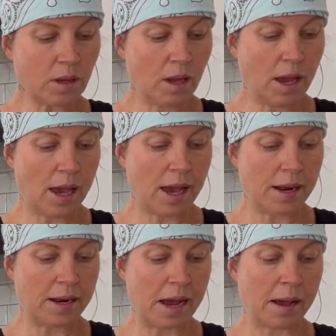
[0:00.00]

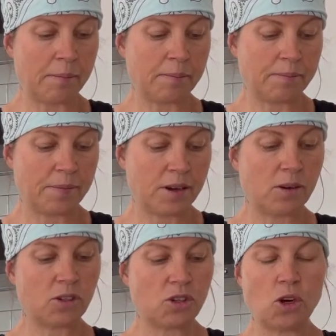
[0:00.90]
And
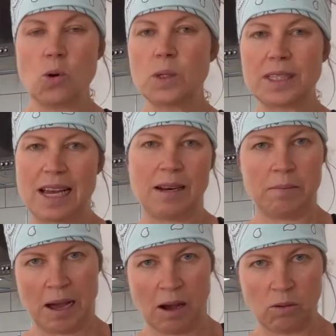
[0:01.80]
there's no set
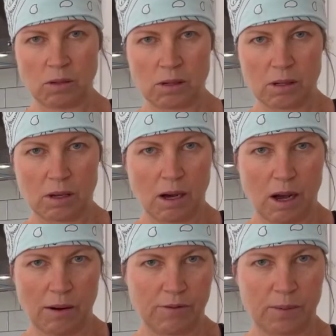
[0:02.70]
amount
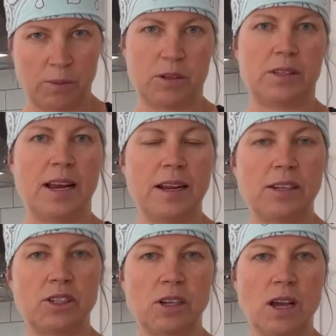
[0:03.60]
of the
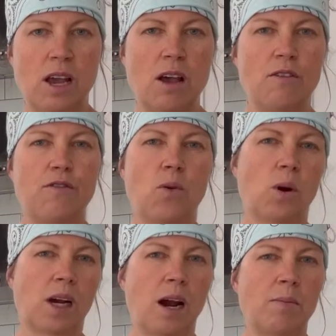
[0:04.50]
percentage
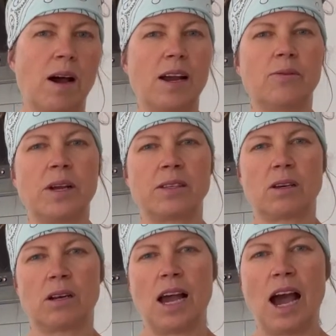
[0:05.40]
for carbohydrates
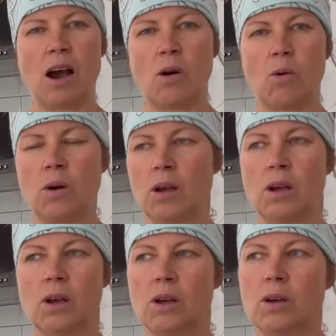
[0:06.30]
on how
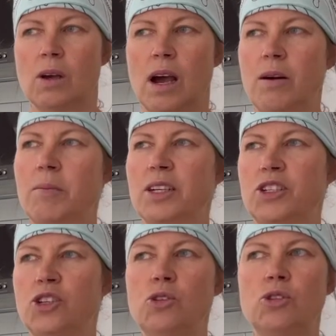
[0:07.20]

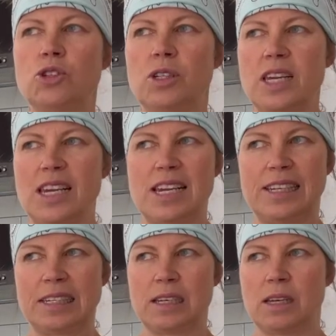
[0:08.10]
much you should
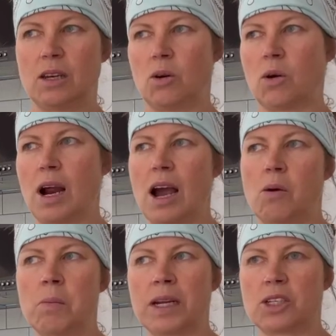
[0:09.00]
eat, or how
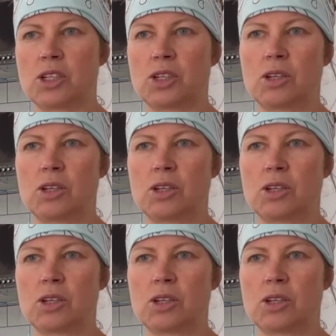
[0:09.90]
much